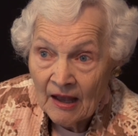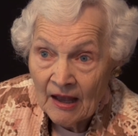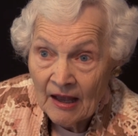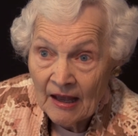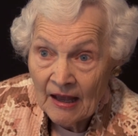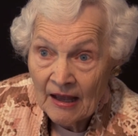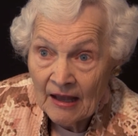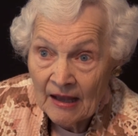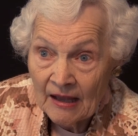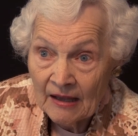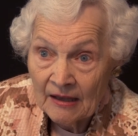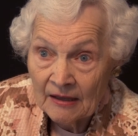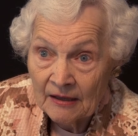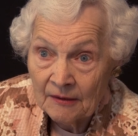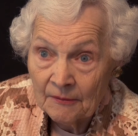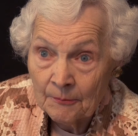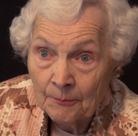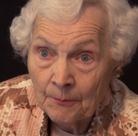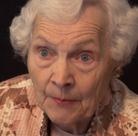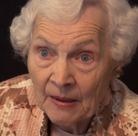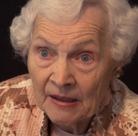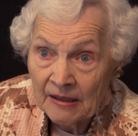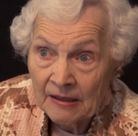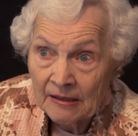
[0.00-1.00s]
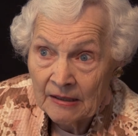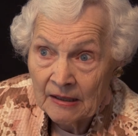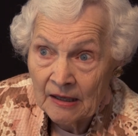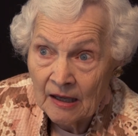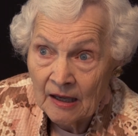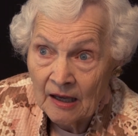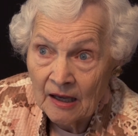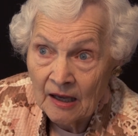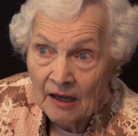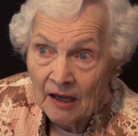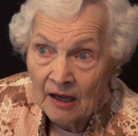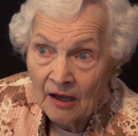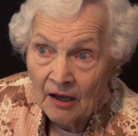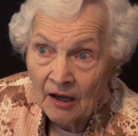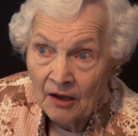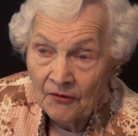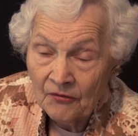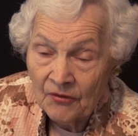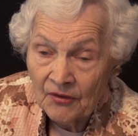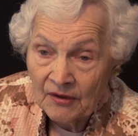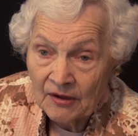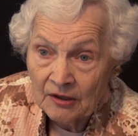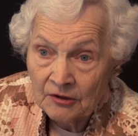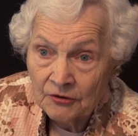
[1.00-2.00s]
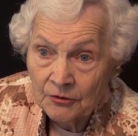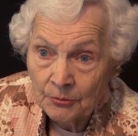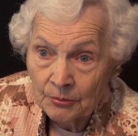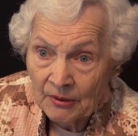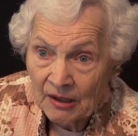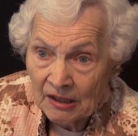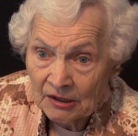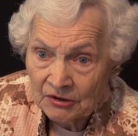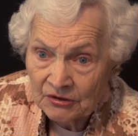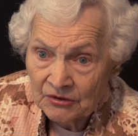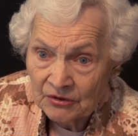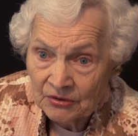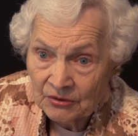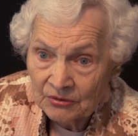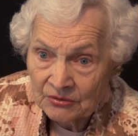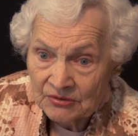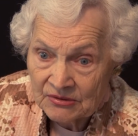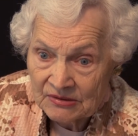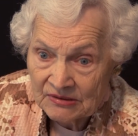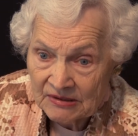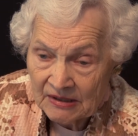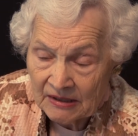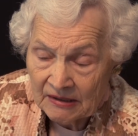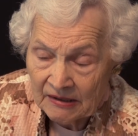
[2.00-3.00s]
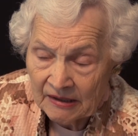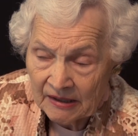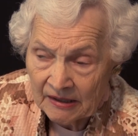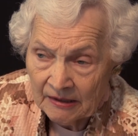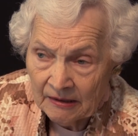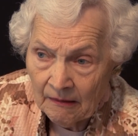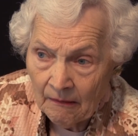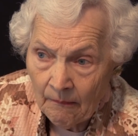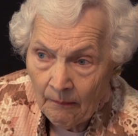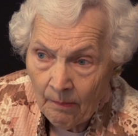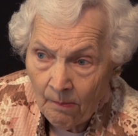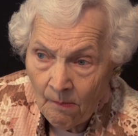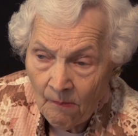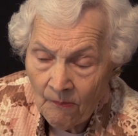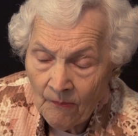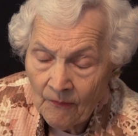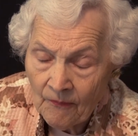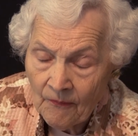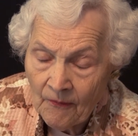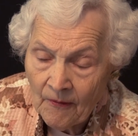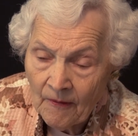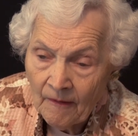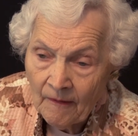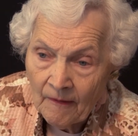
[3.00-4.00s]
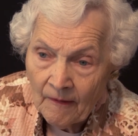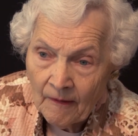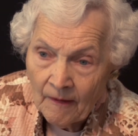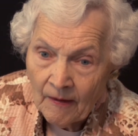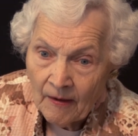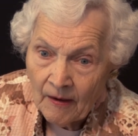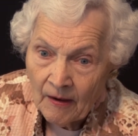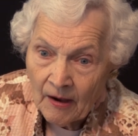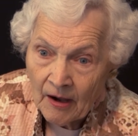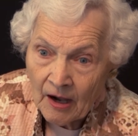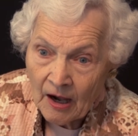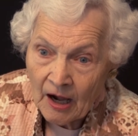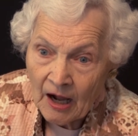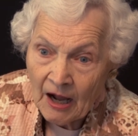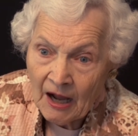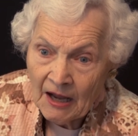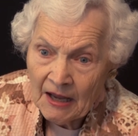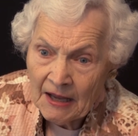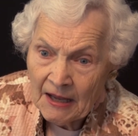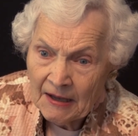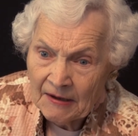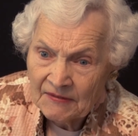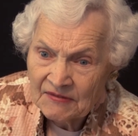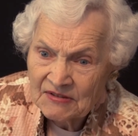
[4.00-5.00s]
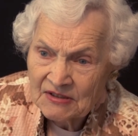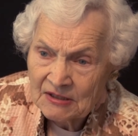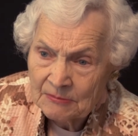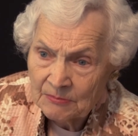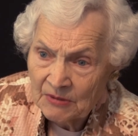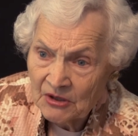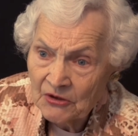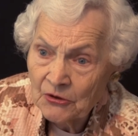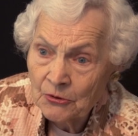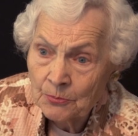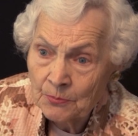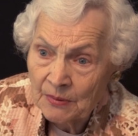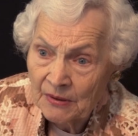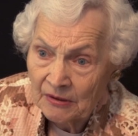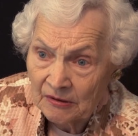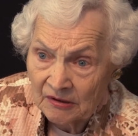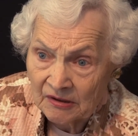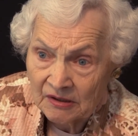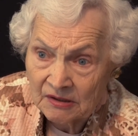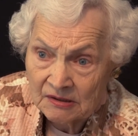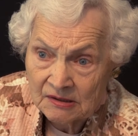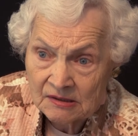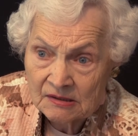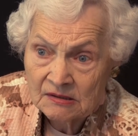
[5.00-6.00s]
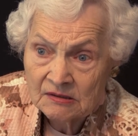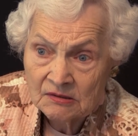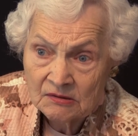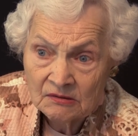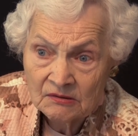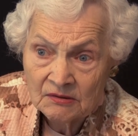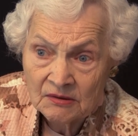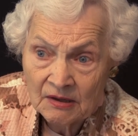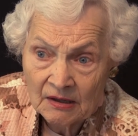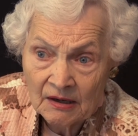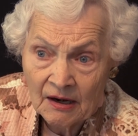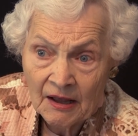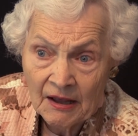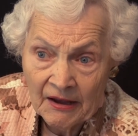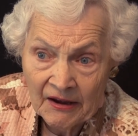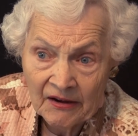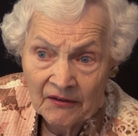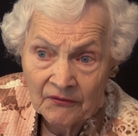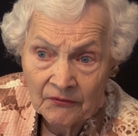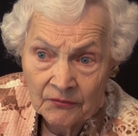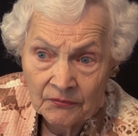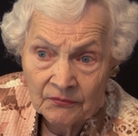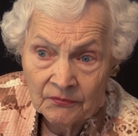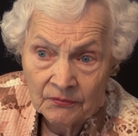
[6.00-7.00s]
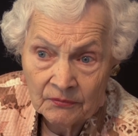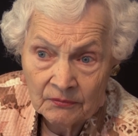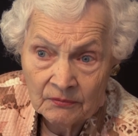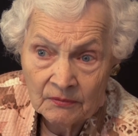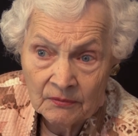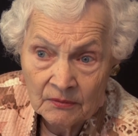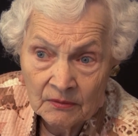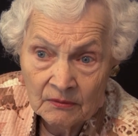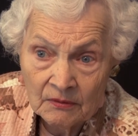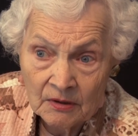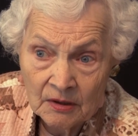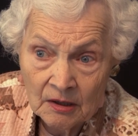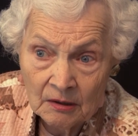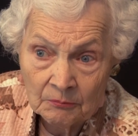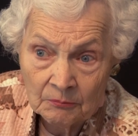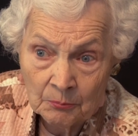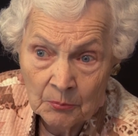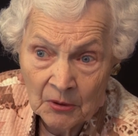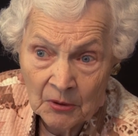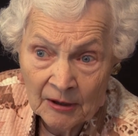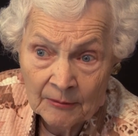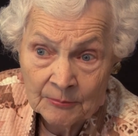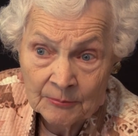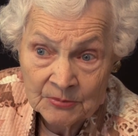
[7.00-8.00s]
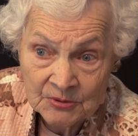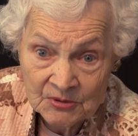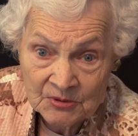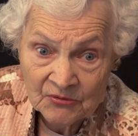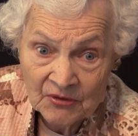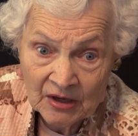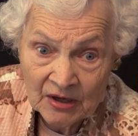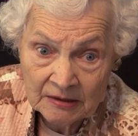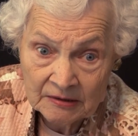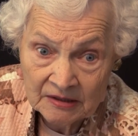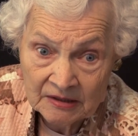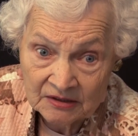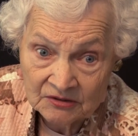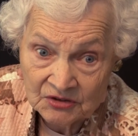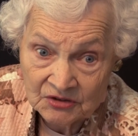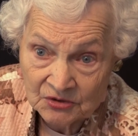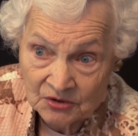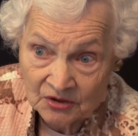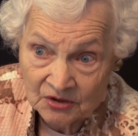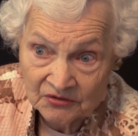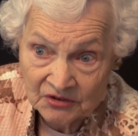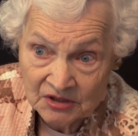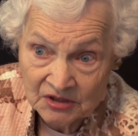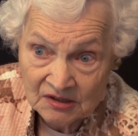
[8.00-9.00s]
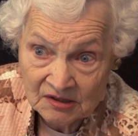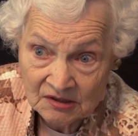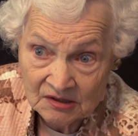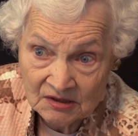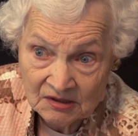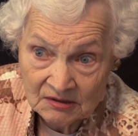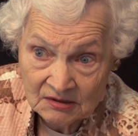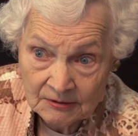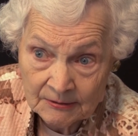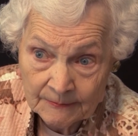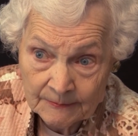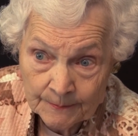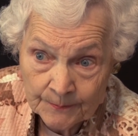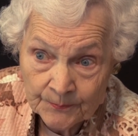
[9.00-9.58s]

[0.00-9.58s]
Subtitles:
But the director said, I have some other parents that have problems finding services.